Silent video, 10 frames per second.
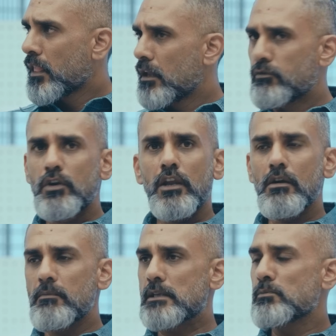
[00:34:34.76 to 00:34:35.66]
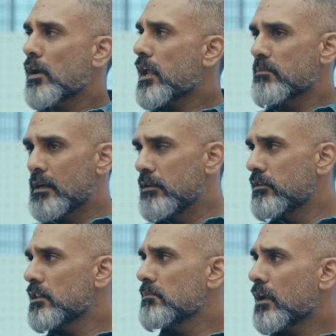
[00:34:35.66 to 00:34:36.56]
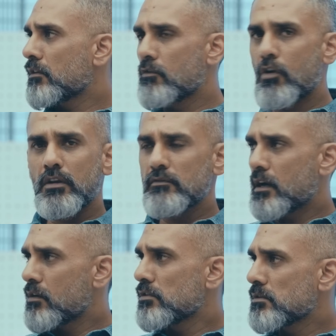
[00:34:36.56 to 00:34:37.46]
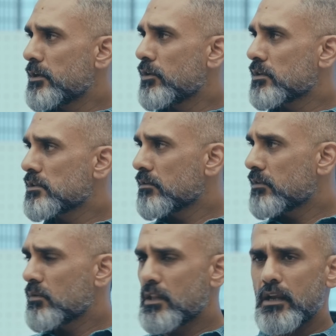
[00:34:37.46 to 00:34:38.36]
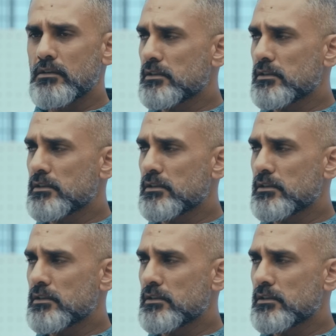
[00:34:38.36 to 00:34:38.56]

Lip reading: If you take your baseball cap and leave it in the microwave long enough, that will also be DOT certified. What the hell is